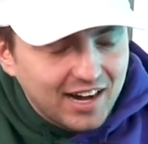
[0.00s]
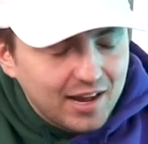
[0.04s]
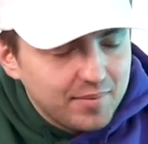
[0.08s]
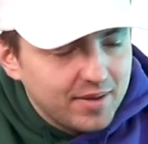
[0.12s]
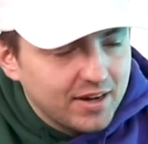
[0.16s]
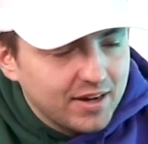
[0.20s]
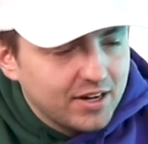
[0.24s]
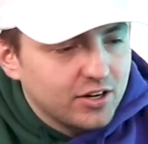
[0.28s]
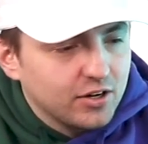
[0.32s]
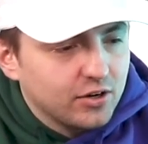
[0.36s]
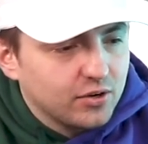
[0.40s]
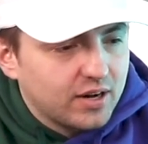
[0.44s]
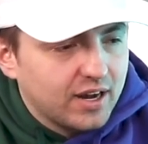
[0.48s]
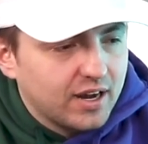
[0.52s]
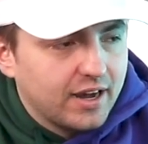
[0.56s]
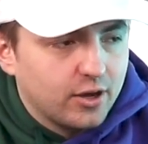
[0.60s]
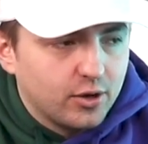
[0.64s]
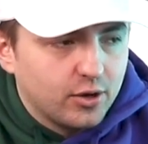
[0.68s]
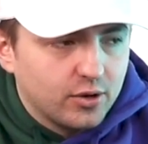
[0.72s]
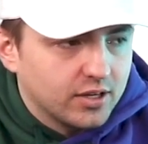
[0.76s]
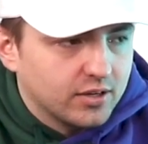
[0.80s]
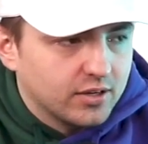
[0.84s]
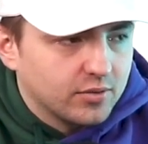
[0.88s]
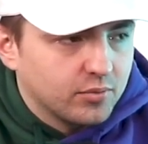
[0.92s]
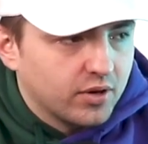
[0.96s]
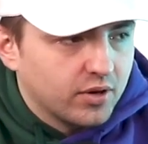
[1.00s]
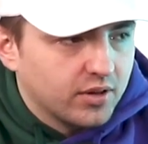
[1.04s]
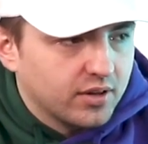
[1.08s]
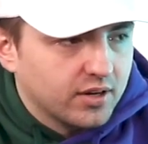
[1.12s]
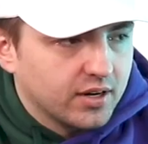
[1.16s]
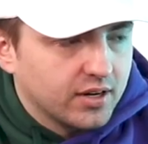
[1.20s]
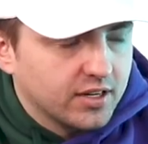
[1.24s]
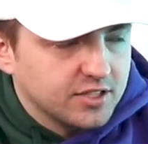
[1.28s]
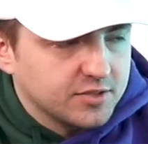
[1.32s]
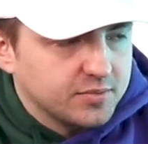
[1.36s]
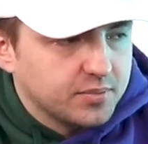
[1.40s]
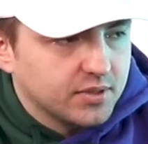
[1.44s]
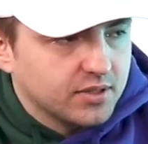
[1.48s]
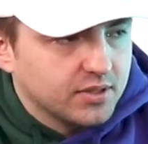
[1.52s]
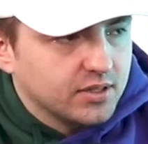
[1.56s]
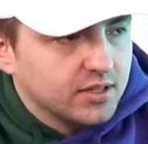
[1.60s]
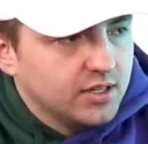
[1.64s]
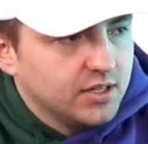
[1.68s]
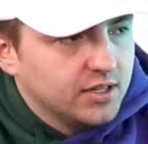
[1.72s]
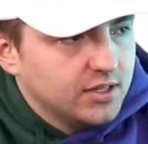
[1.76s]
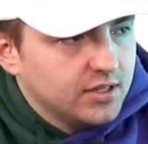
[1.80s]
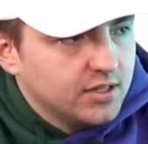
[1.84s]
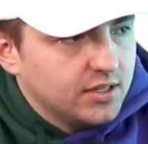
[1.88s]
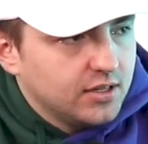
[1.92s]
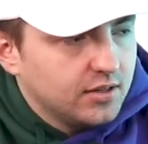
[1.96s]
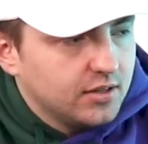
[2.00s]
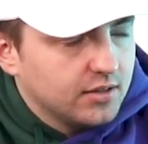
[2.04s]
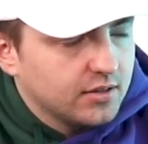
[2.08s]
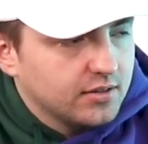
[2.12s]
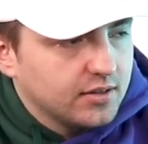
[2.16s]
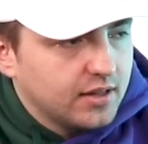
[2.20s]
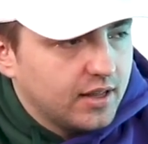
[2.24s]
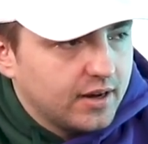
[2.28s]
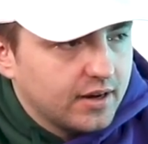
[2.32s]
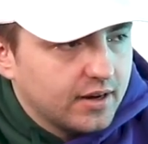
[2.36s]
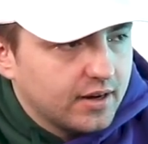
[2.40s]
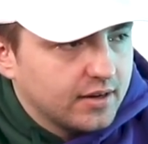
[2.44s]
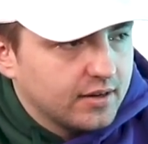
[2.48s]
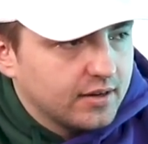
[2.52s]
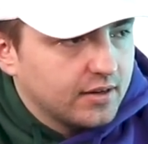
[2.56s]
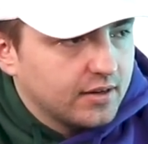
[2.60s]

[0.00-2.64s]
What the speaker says: I might go coyote hunting one of the nights, but other than that, I got